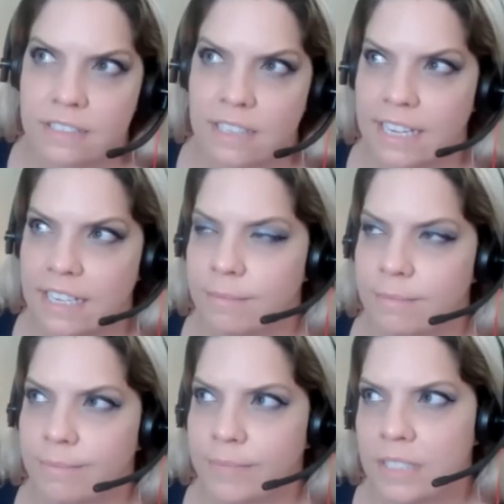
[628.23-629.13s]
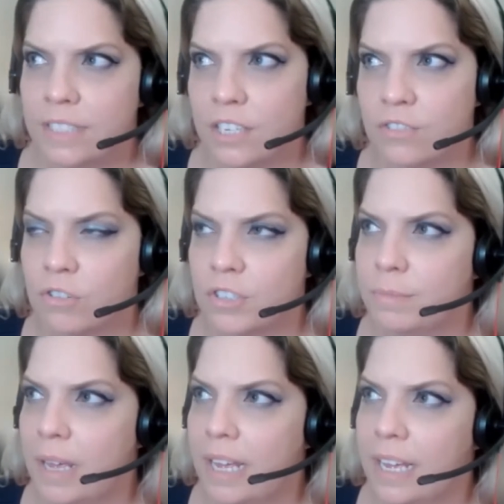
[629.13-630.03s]
like Salesforce
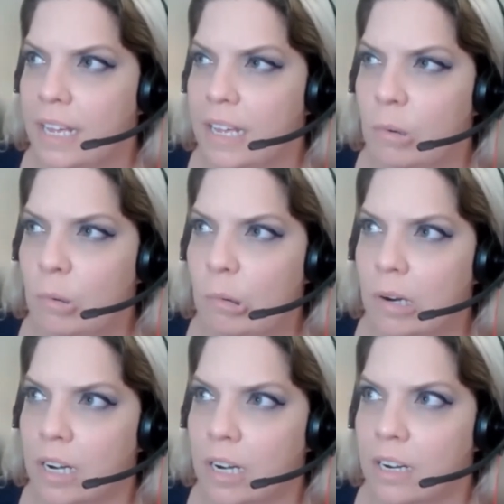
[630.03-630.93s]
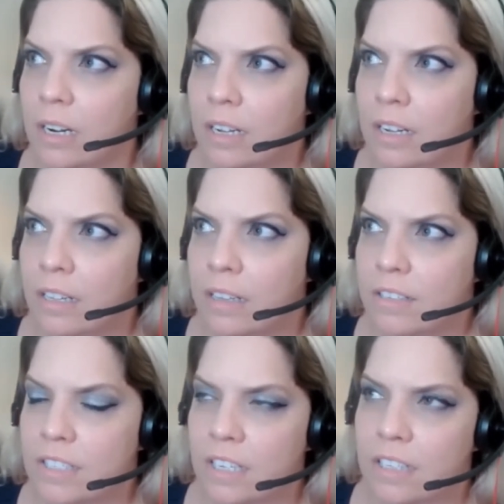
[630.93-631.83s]
Ben, or
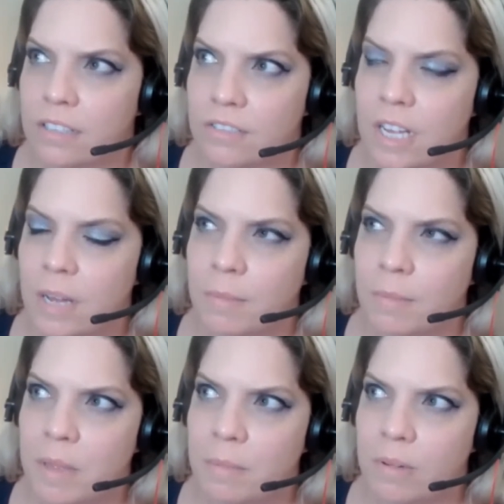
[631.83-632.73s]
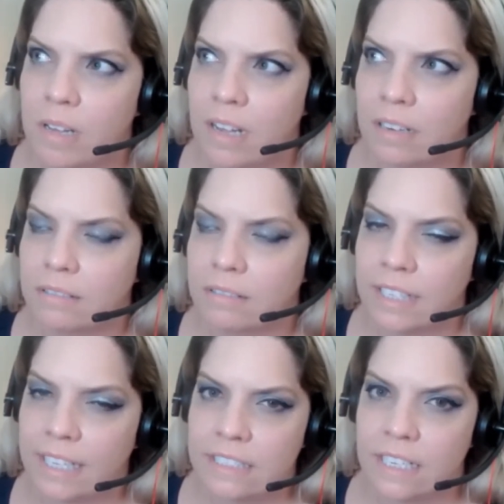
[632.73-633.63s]
there's a couple people on
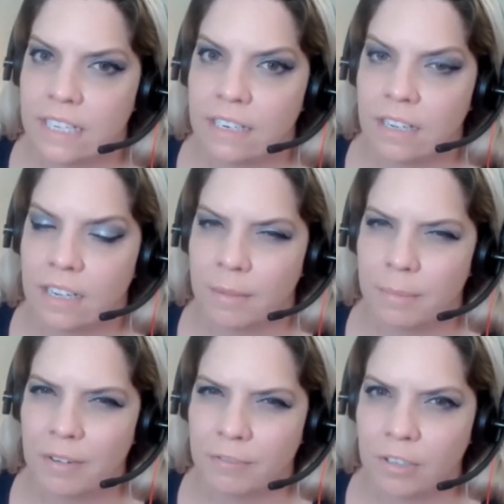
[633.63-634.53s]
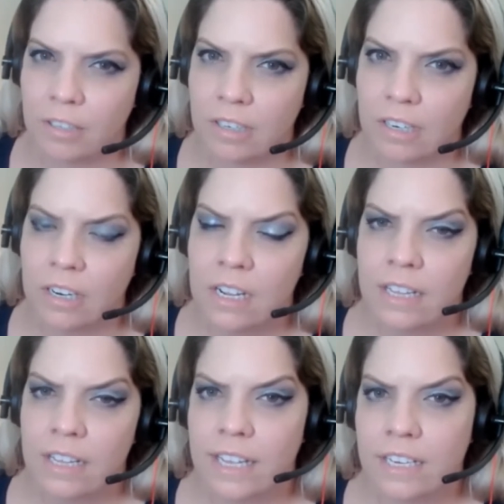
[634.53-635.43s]
LinkedIn, Ben Fuller.
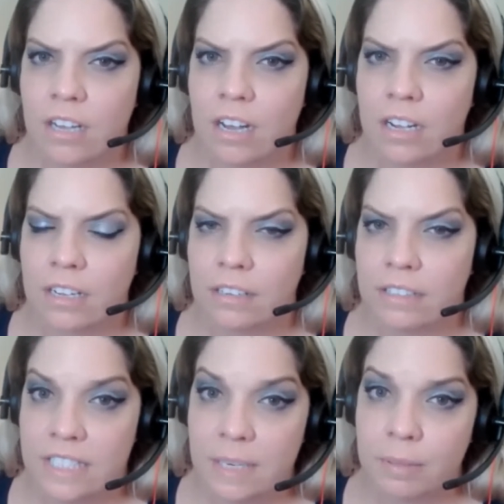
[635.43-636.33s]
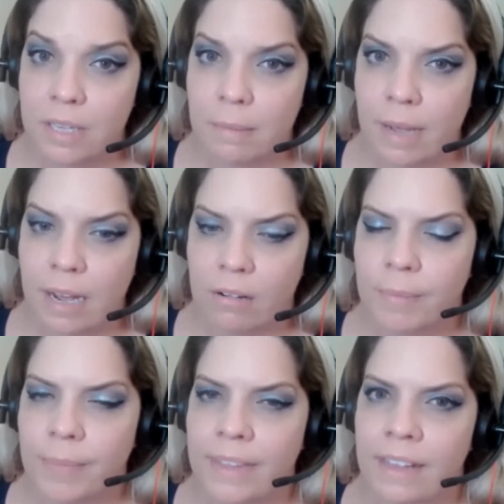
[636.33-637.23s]
They talk deeply about,
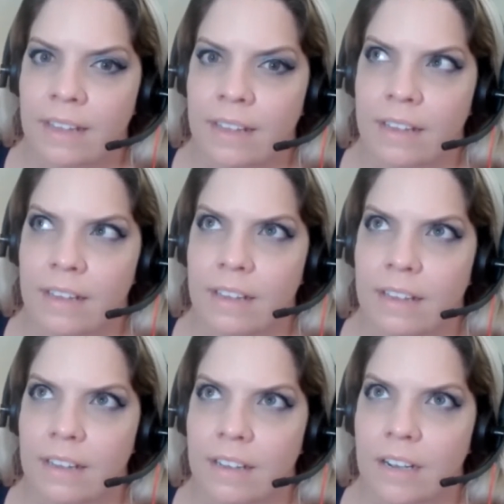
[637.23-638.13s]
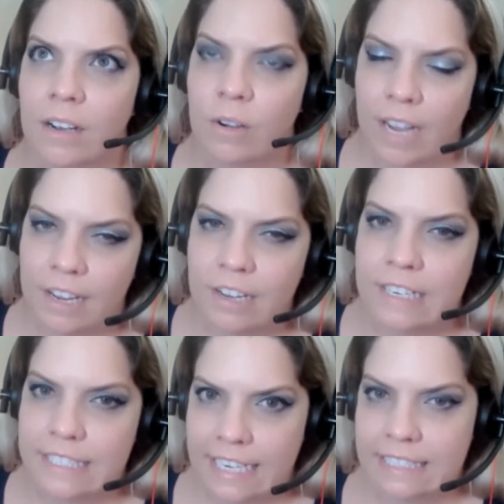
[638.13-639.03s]
okay, you can
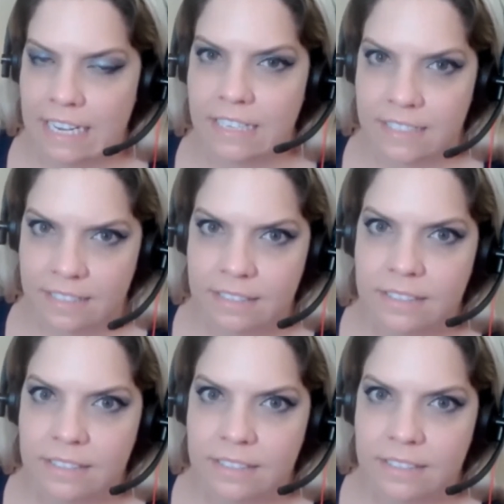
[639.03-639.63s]
take a test.